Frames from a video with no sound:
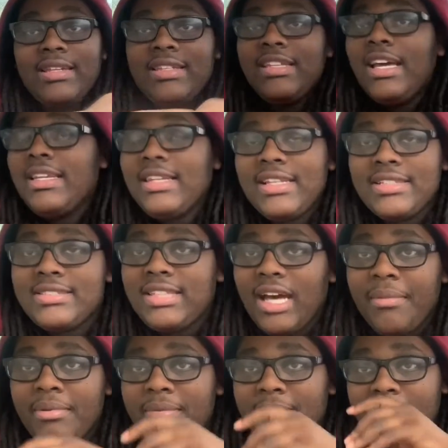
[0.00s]
nothing
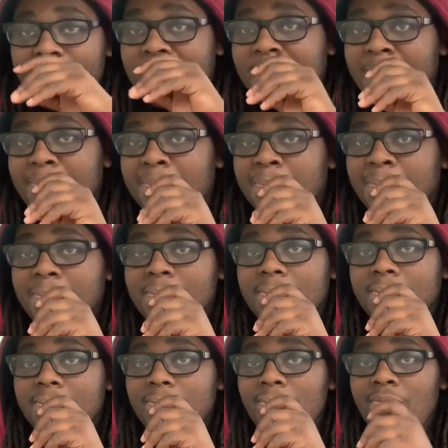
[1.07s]
stopping me.
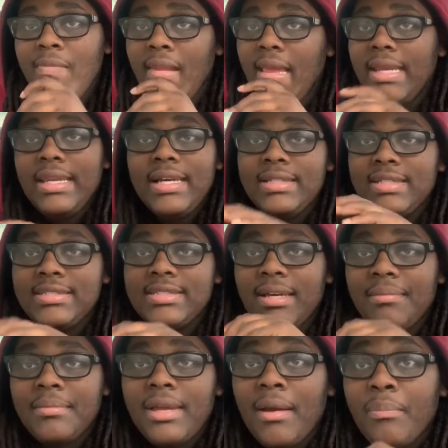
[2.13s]
Nothing
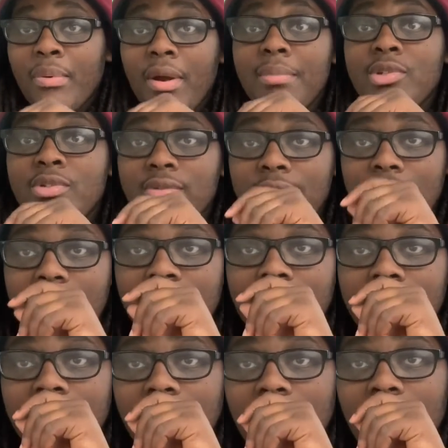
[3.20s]
stopping me. I promise you that.
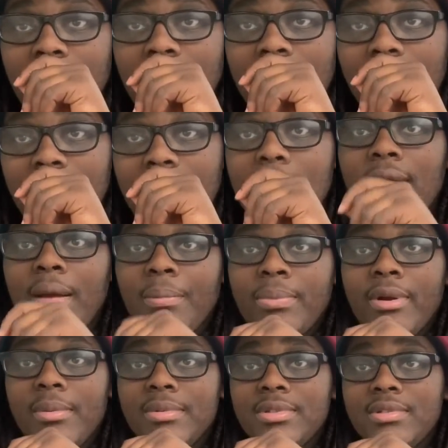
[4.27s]
I
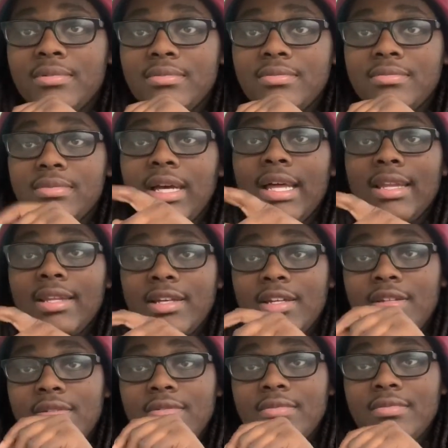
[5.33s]
promise you. I love
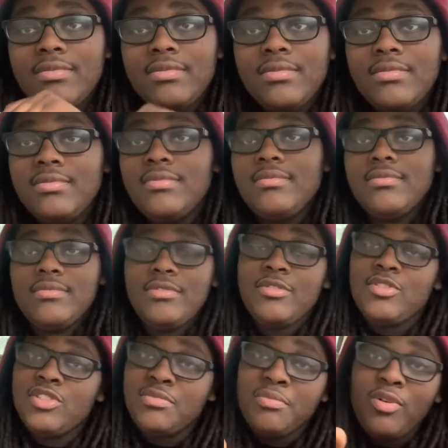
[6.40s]
you. You're
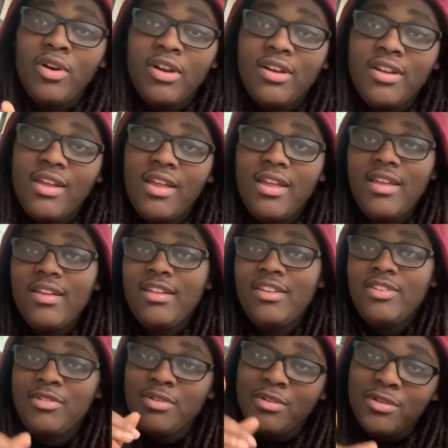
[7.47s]
smart.
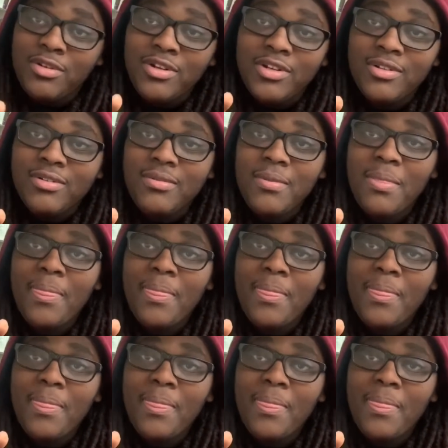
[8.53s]
You're loyal.